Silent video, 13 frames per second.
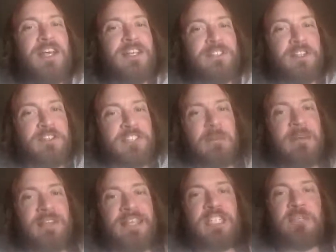So some
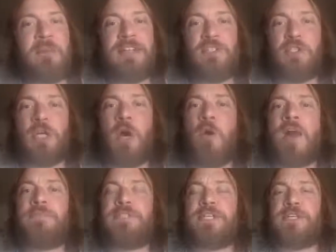of this might show
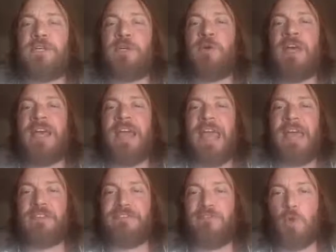up to you
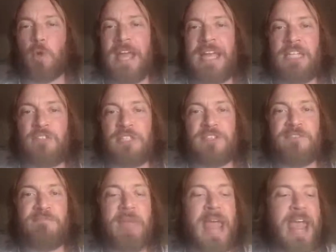in the 4 Ages
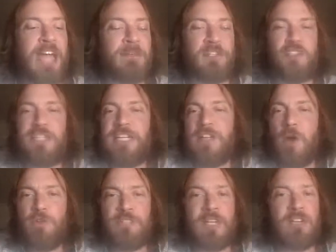of Man, but she
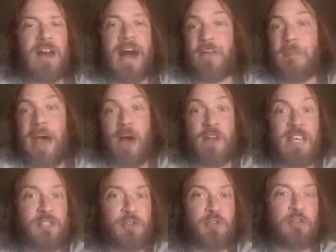knows a lot about
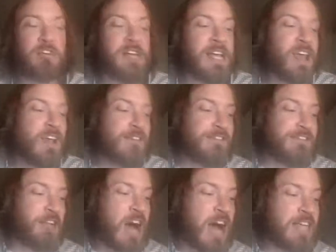history,
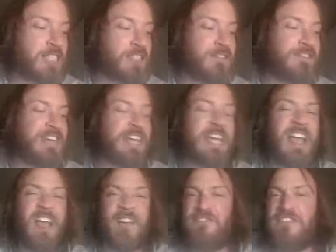philosophy,
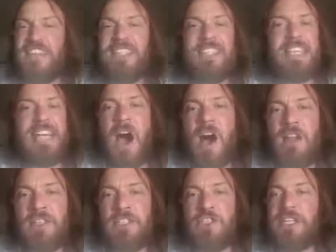
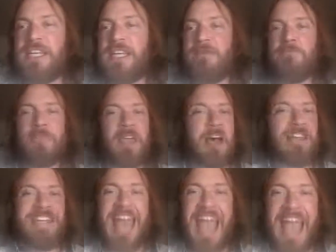physiology,
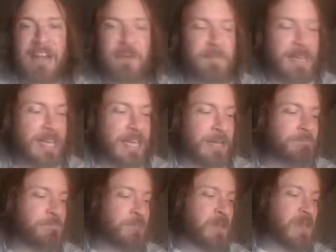anatomy,
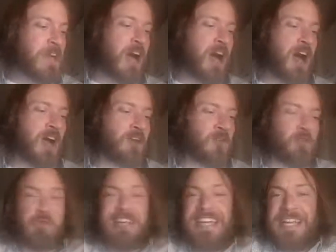
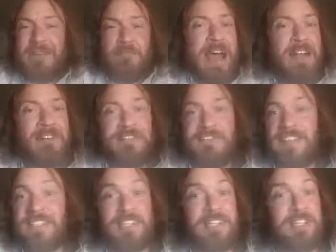Greek
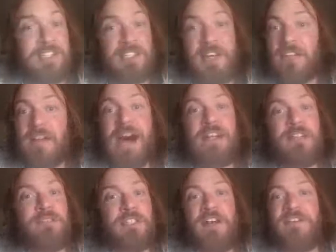metaphysics, a lot
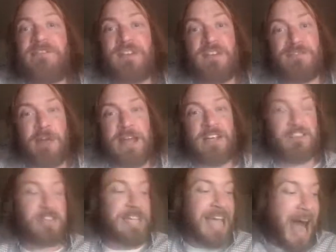of stuff that,
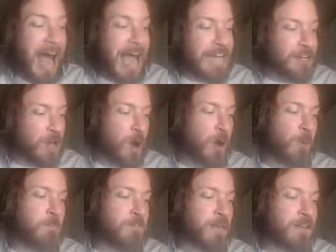frankly, I
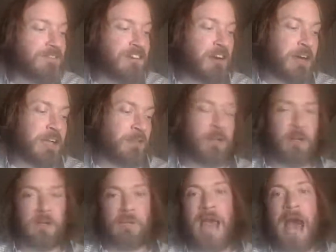know very
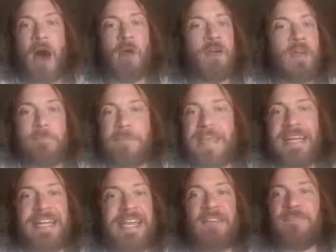little about.
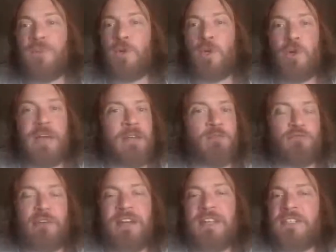Medieval
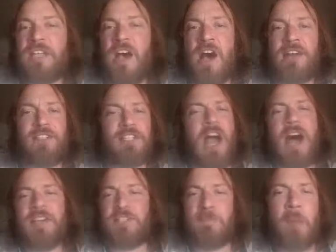and Renaissance
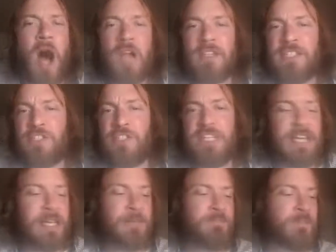
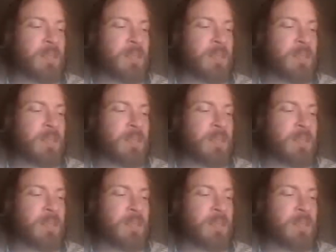cosmology.